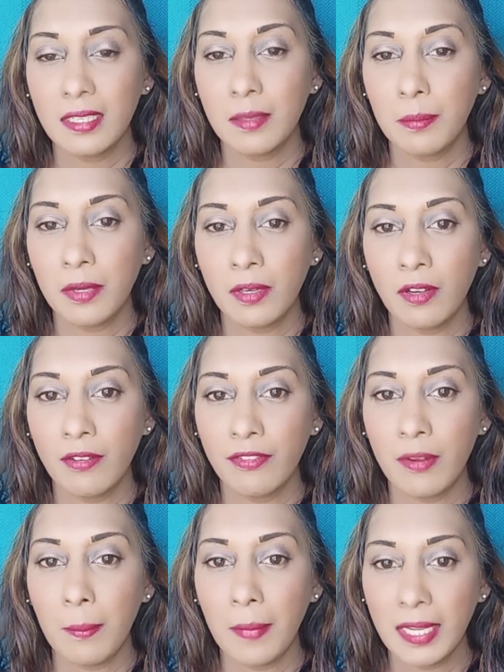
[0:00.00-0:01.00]
book of
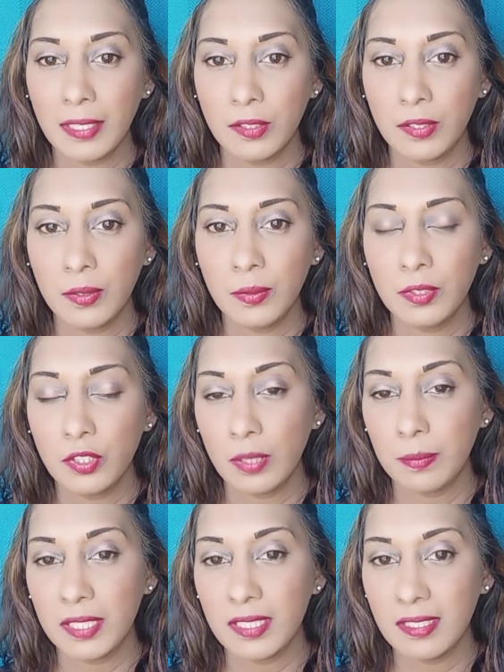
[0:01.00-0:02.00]
Matthew chapter
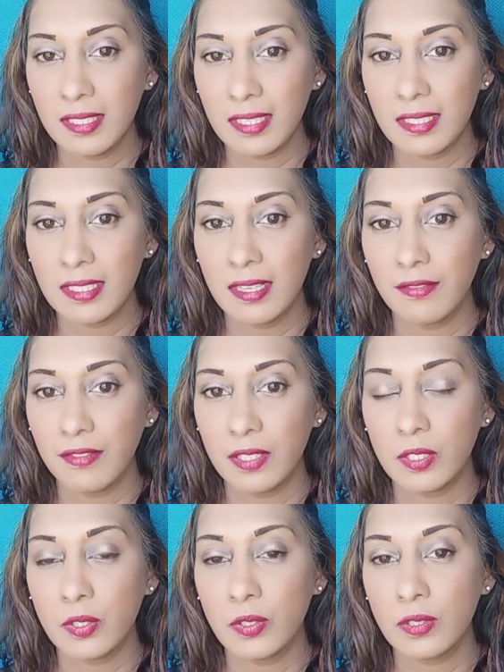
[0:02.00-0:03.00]
6 and
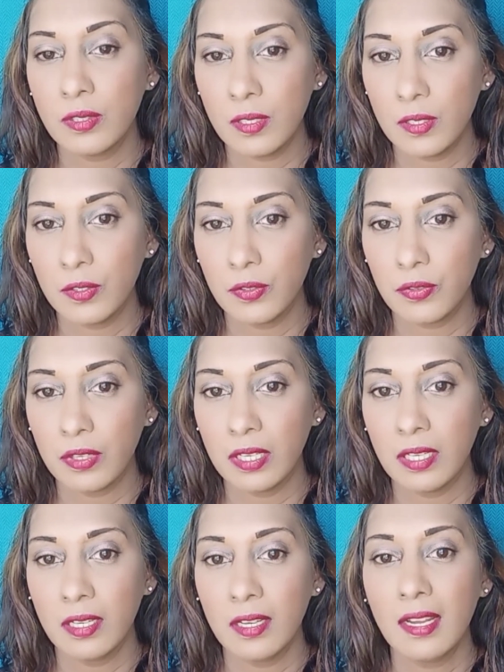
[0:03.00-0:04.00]
verse 33.
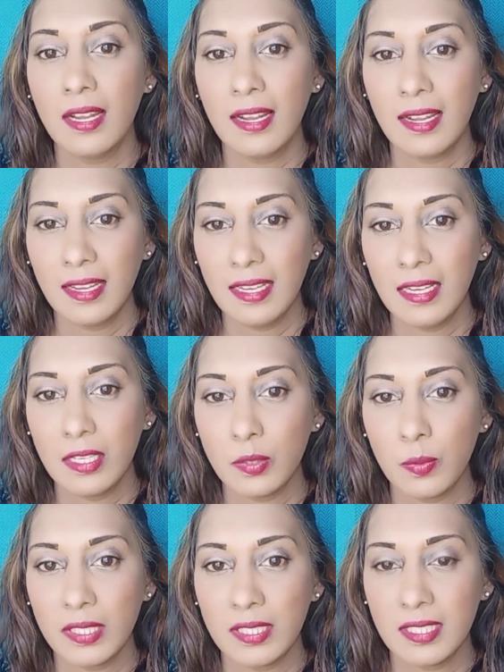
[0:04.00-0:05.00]
Here's
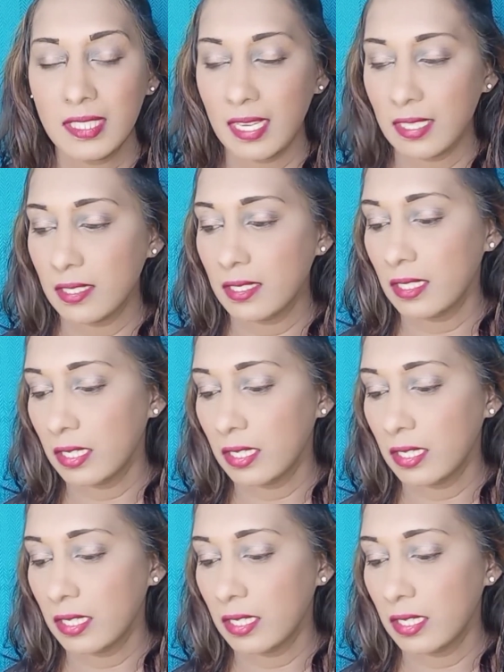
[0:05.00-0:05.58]
what it says.